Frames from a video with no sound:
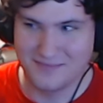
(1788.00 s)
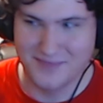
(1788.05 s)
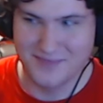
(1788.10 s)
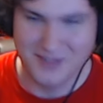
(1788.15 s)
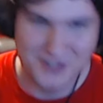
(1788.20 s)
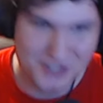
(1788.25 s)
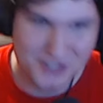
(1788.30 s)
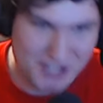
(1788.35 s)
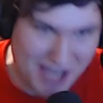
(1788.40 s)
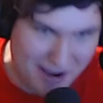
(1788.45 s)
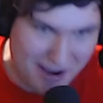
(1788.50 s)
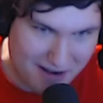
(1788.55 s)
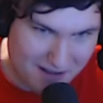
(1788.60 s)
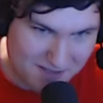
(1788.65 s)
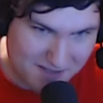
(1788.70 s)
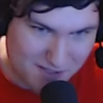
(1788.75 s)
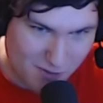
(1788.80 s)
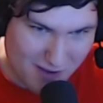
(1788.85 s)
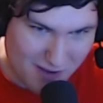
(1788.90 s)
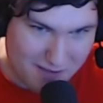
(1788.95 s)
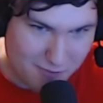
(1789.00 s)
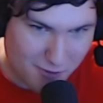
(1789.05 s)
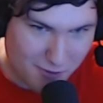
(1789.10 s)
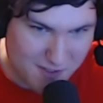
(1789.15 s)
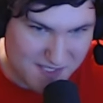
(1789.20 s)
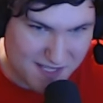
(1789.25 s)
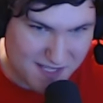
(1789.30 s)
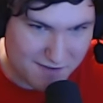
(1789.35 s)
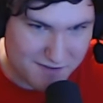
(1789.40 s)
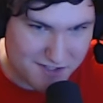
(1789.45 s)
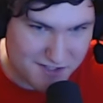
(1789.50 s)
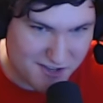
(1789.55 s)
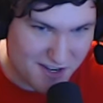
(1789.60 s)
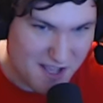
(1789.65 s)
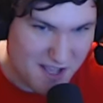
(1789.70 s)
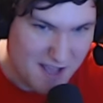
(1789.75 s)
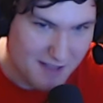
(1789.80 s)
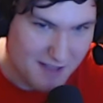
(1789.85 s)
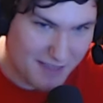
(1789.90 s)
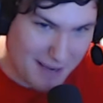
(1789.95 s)
Shout out to White Boy 7th Street.
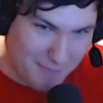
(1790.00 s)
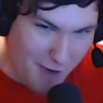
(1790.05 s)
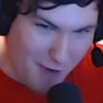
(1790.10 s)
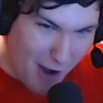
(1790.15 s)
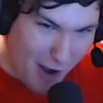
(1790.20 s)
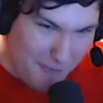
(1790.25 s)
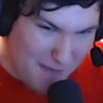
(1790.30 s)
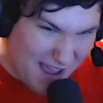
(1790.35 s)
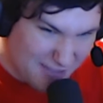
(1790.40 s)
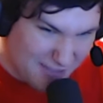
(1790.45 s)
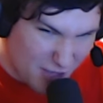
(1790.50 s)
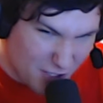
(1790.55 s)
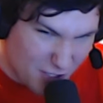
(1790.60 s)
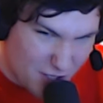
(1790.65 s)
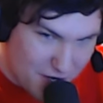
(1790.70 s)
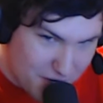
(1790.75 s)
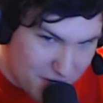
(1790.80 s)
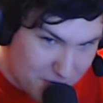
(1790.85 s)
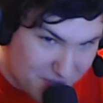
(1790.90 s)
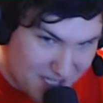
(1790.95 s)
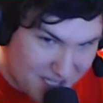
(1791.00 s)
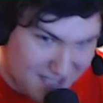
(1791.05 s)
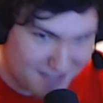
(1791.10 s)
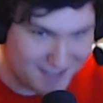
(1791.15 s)
They brought back the nuke.